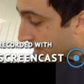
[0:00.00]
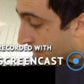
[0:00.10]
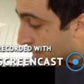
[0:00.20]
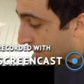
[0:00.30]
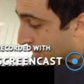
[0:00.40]

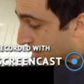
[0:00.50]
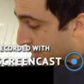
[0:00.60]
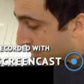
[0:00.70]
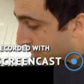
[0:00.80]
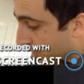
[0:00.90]
minus
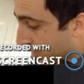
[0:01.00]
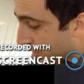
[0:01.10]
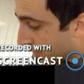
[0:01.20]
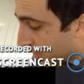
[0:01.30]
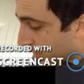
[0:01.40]
2 times 3,
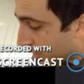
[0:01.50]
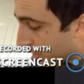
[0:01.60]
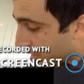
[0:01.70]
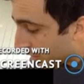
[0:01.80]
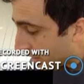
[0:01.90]
which is
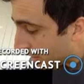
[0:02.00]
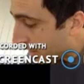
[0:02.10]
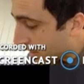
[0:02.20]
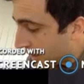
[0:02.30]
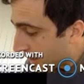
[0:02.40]
minus 6.
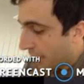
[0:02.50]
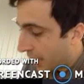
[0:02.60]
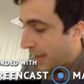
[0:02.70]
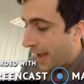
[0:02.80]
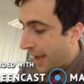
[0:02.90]

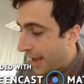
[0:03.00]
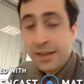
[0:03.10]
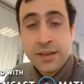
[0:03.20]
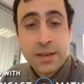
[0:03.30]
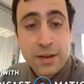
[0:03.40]
And